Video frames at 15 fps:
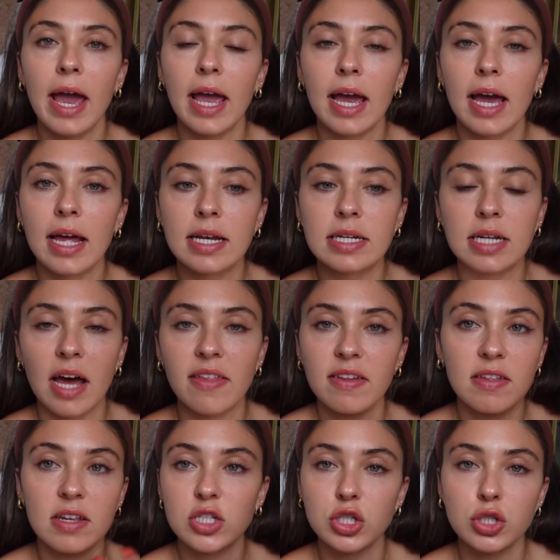And I think
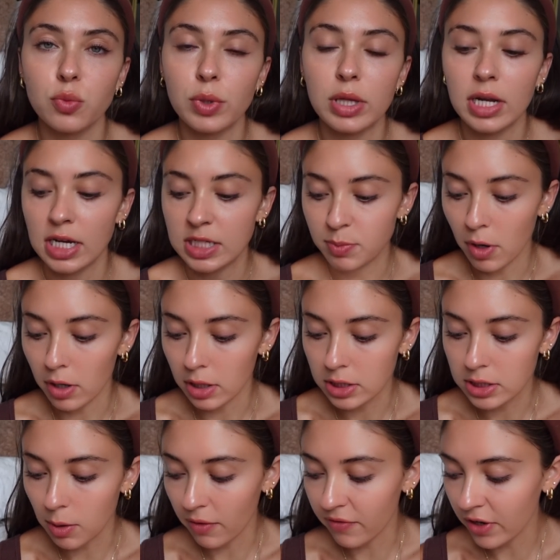that this is a really nice product.
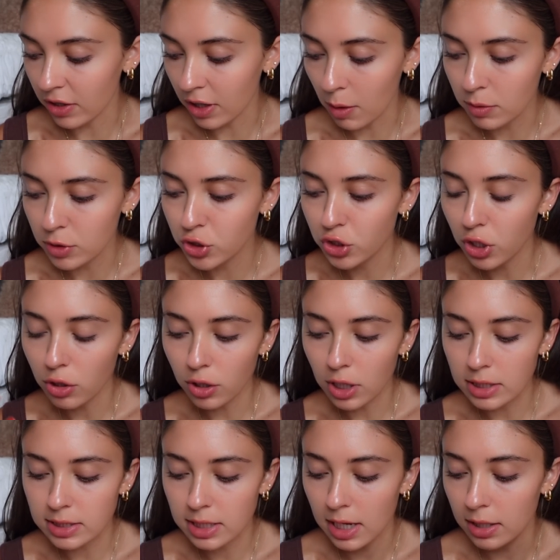So I figured I would show you
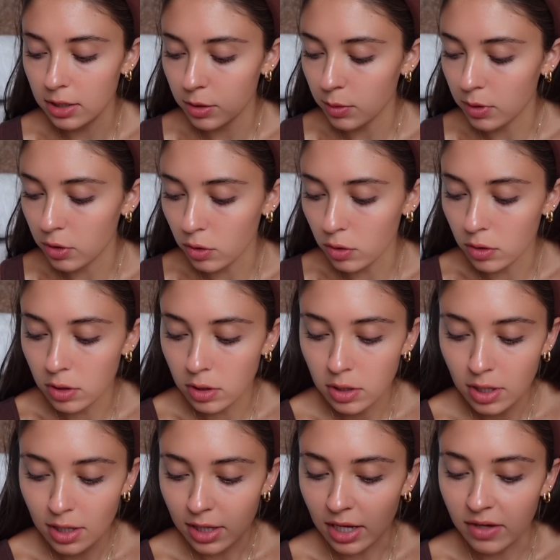guys that, do a little
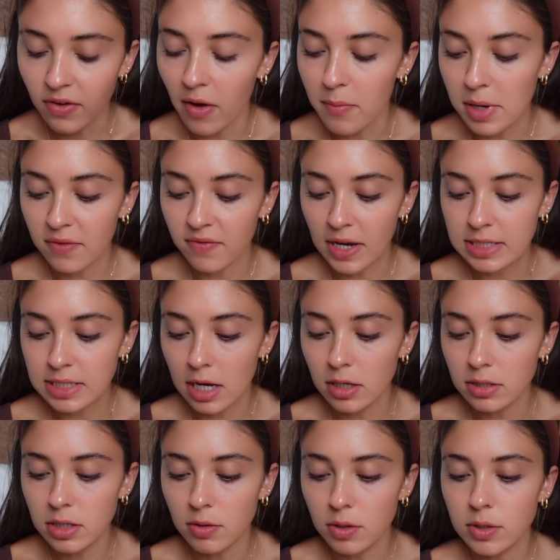like five minute face. I
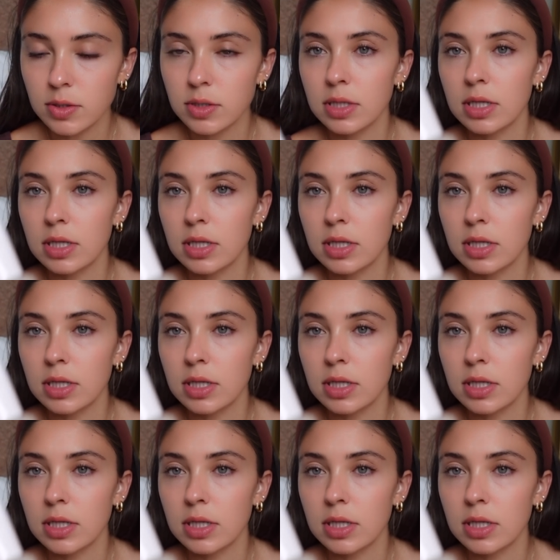also used